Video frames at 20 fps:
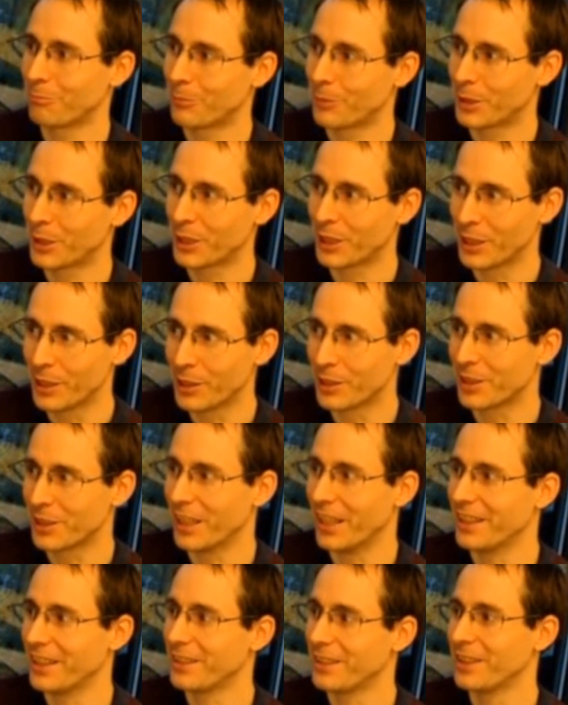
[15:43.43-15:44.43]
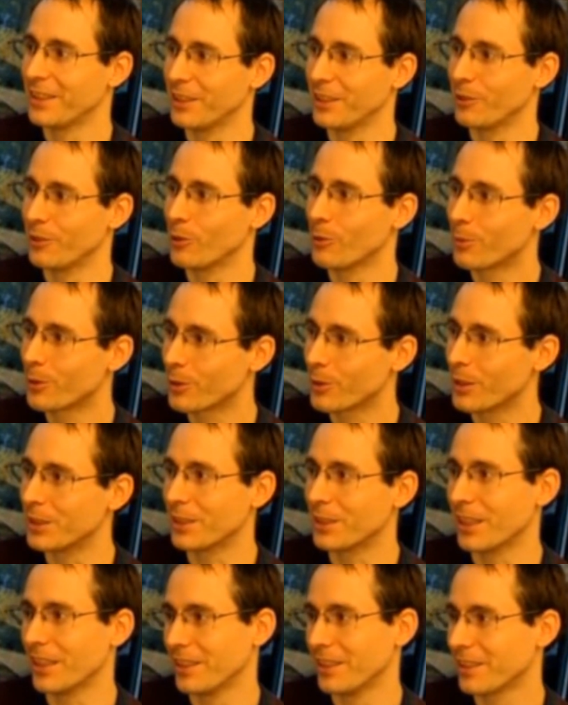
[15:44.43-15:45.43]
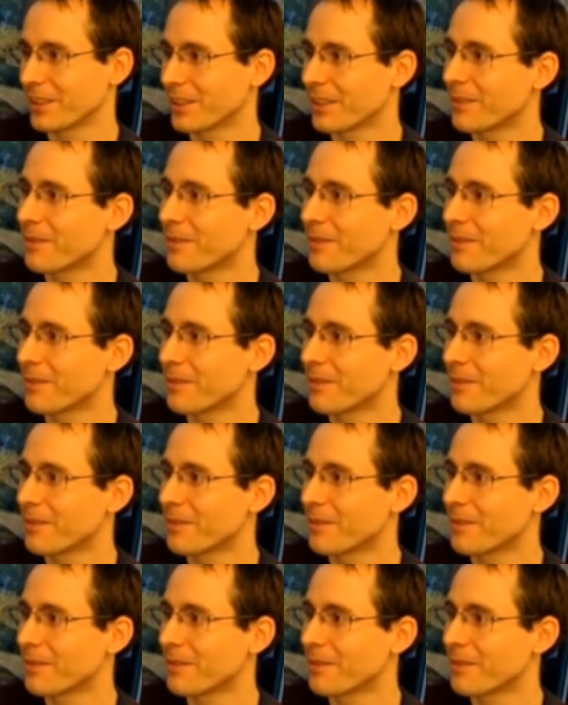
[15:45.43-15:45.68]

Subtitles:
teach that in computer science.